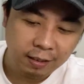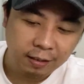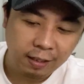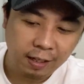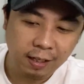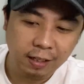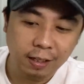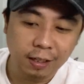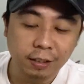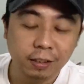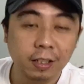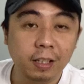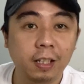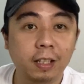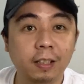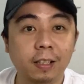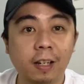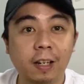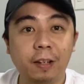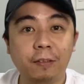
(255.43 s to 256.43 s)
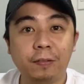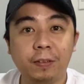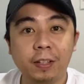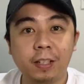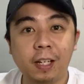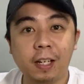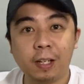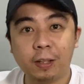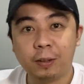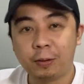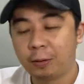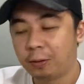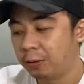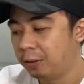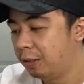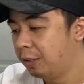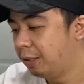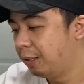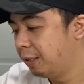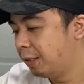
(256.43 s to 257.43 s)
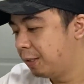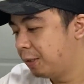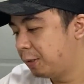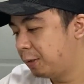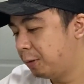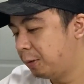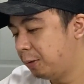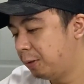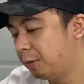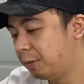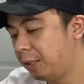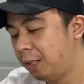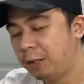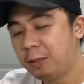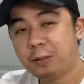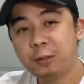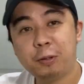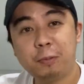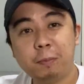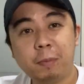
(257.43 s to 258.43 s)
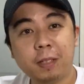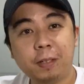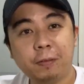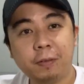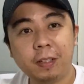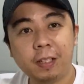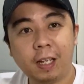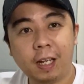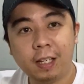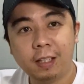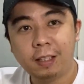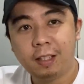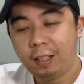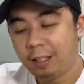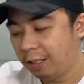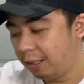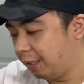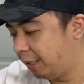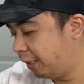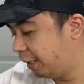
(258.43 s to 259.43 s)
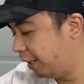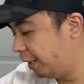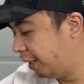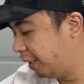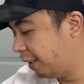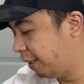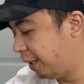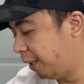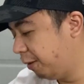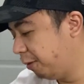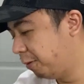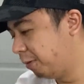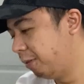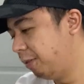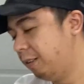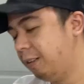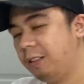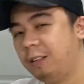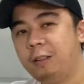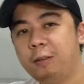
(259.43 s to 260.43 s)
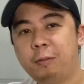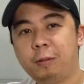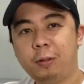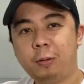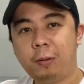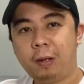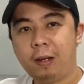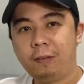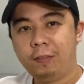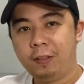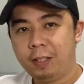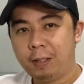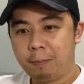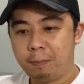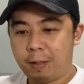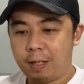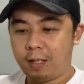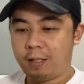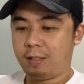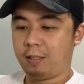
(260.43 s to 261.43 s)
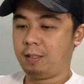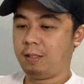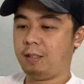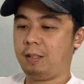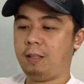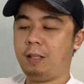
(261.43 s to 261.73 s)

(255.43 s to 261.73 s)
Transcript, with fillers: talagang dinideliver nila to. So, thank you so much for that, and ayun, what do we have in the box?